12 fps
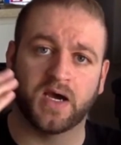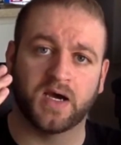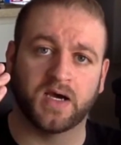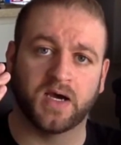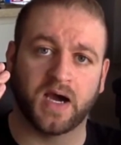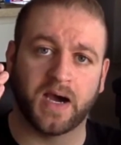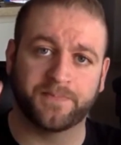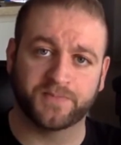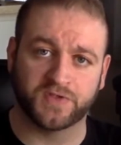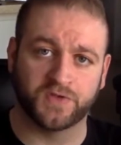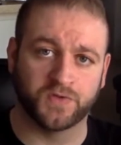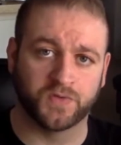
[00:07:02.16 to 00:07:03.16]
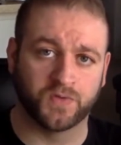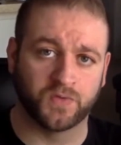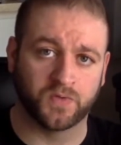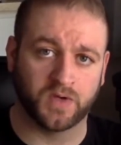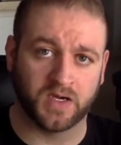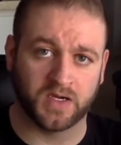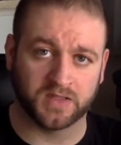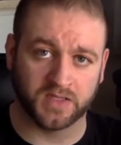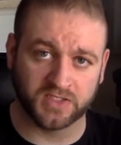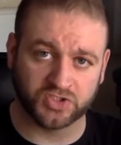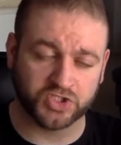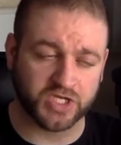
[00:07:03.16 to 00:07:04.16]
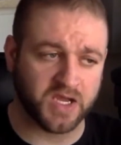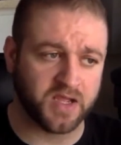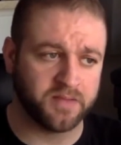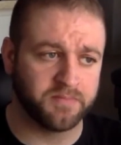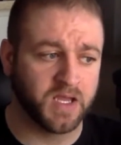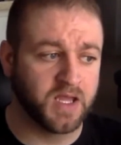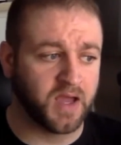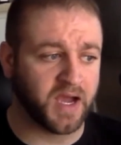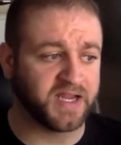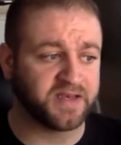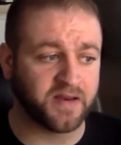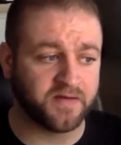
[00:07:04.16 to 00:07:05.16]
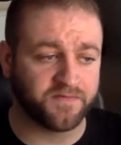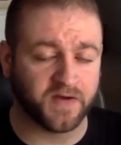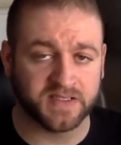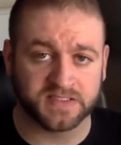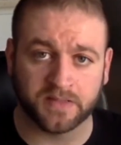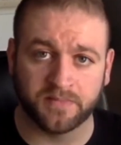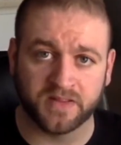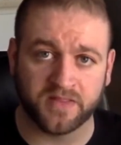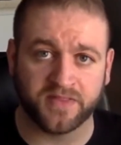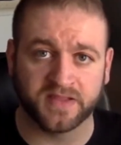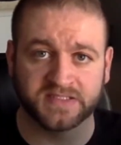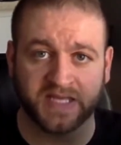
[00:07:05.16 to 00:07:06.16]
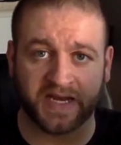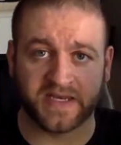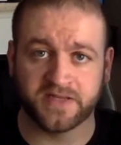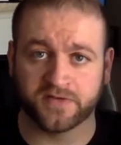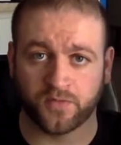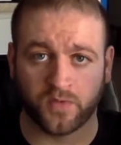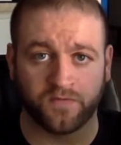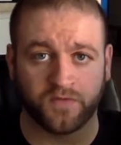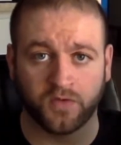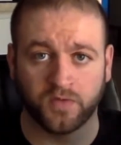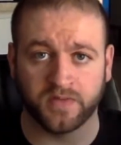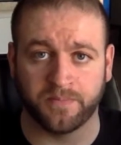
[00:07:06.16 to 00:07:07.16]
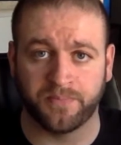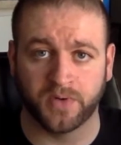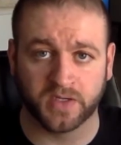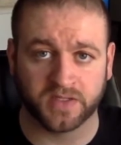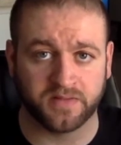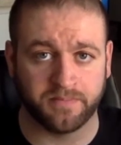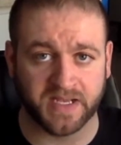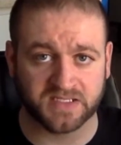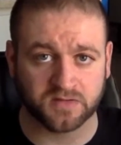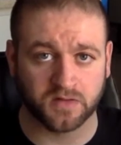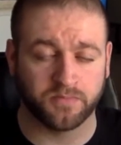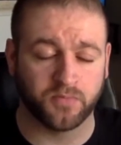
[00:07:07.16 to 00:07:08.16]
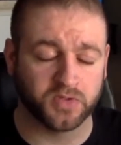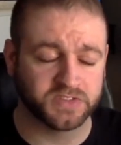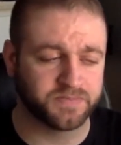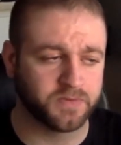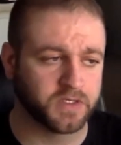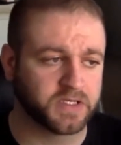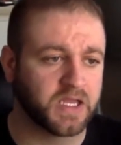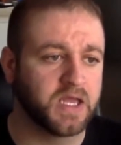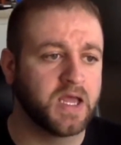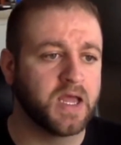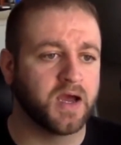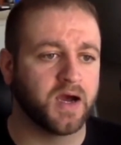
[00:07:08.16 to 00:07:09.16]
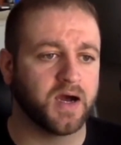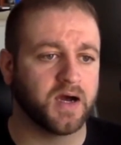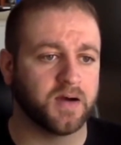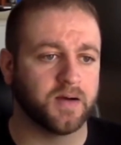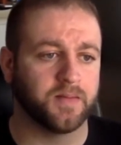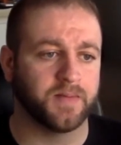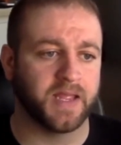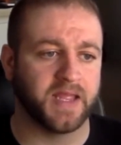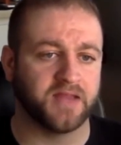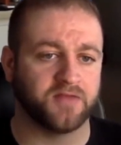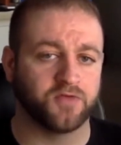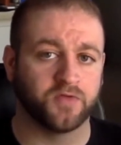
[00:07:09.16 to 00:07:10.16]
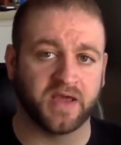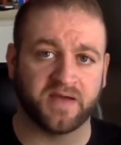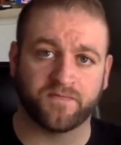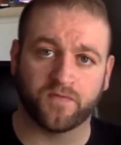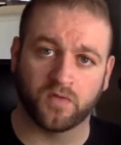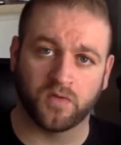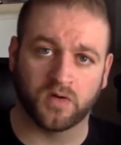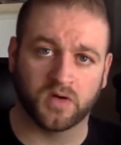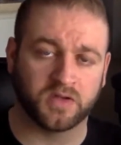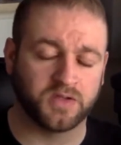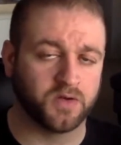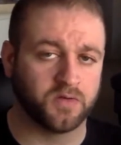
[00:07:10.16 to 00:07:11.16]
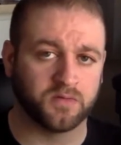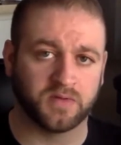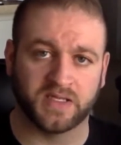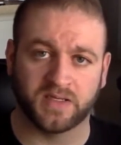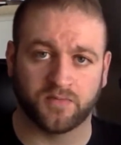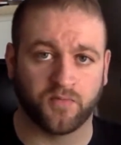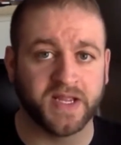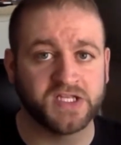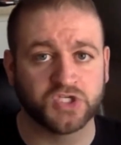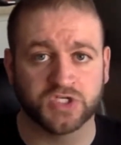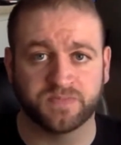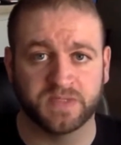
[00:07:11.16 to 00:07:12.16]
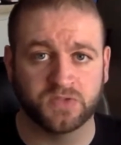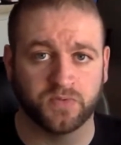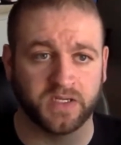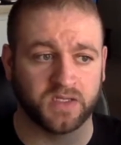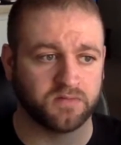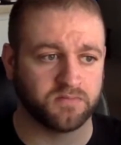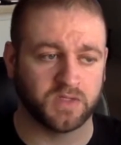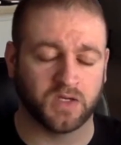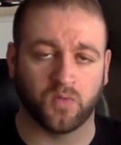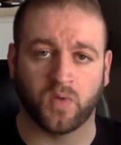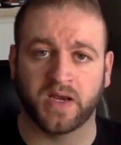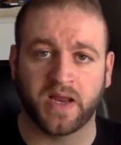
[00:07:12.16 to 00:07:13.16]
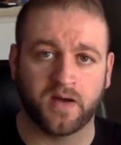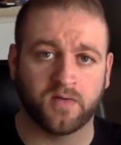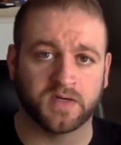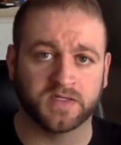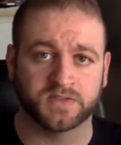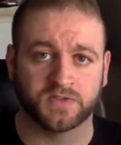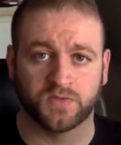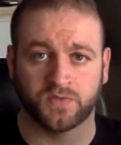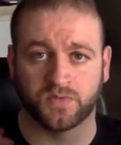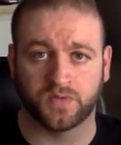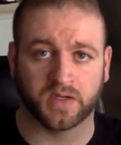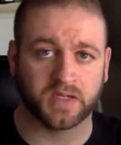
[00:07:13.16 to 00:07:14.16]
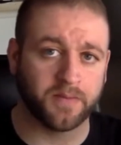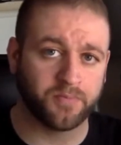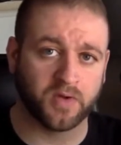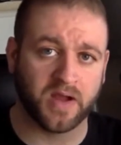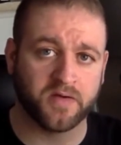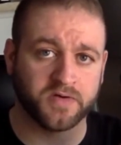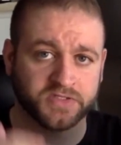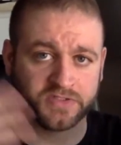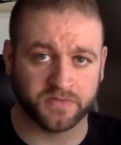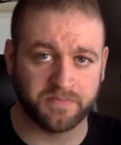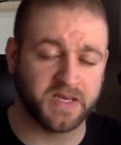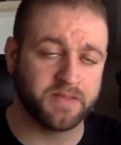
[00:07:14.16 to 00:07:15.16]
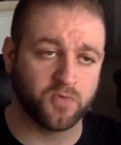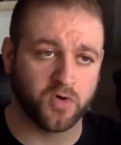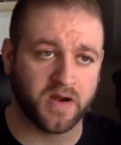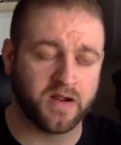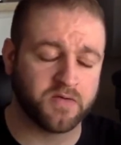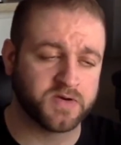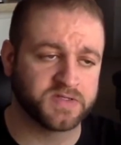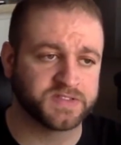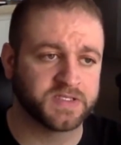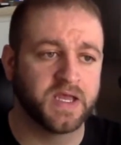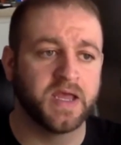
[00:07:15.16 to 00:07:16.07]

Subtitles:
up to lunchtime, identify some of the things that I need to review in the book, the Master of the Boards book, and do that for, it ranges between, 1 hour to a couple hours to many more hours,